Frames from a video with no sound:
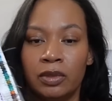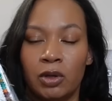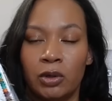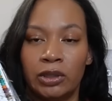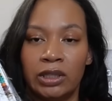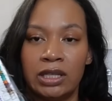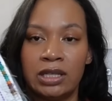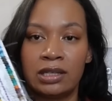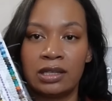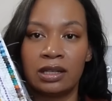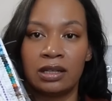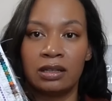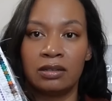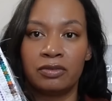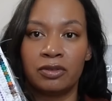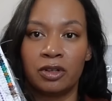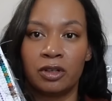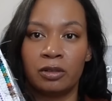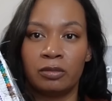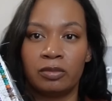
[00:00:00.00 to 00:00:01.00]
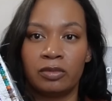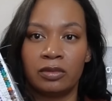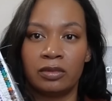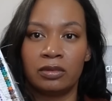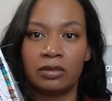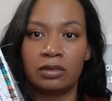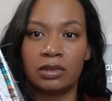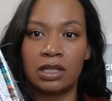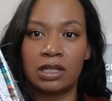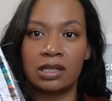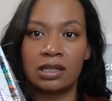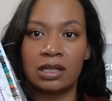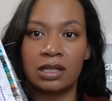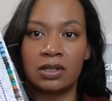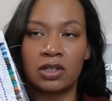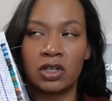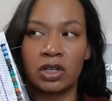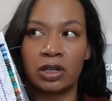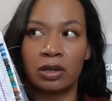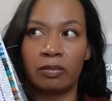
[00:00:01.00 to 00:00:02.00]
Elisa from the
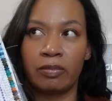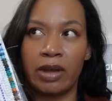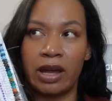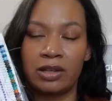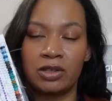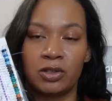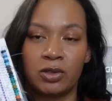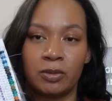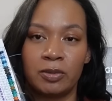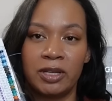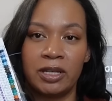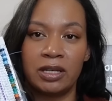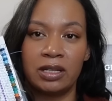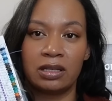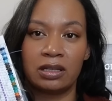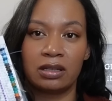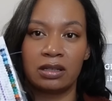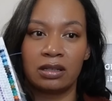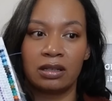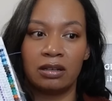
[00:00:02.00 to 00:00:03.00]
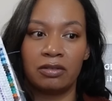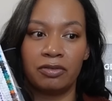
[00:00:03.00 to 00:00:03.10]
Stitching Masterpiece.